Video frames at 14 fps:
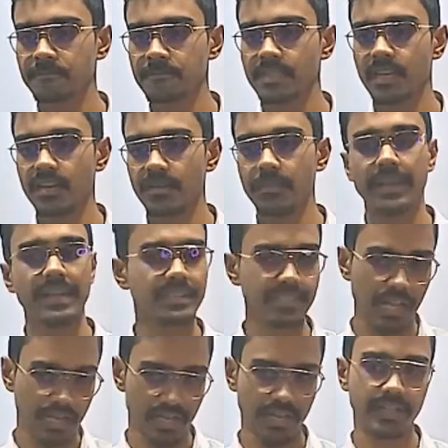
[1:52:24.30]
Metals are
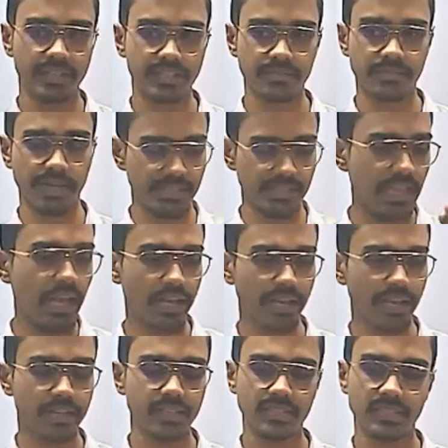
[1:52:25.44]
correct. Metals are correct.
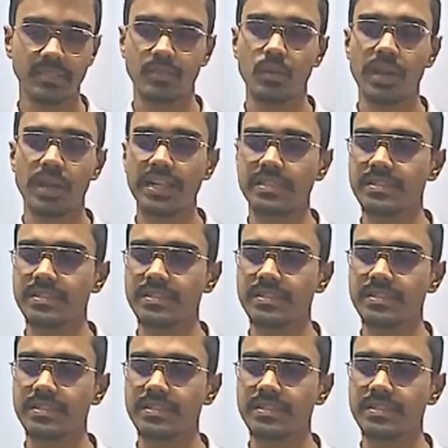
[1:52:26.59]
What else?